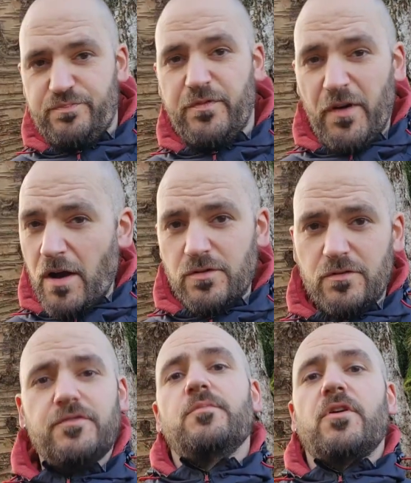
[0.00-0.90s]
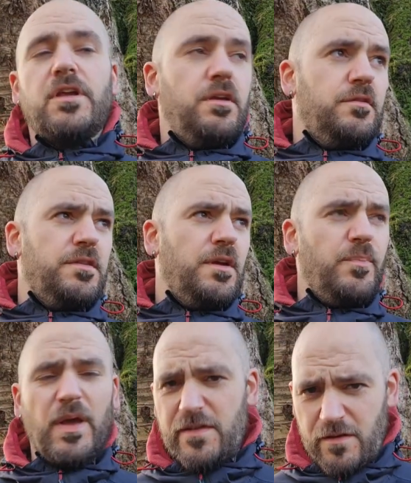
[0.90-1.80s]
value for money. I think I
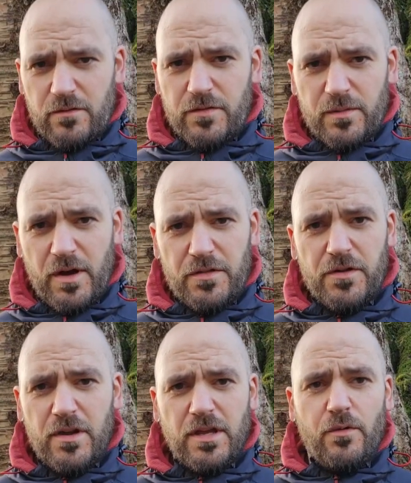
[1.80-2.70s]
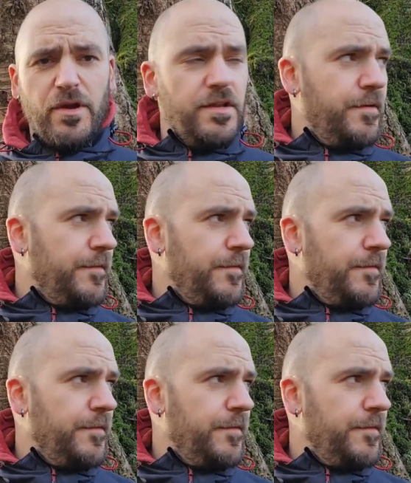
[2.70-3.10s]
picked it up for about 30 quid.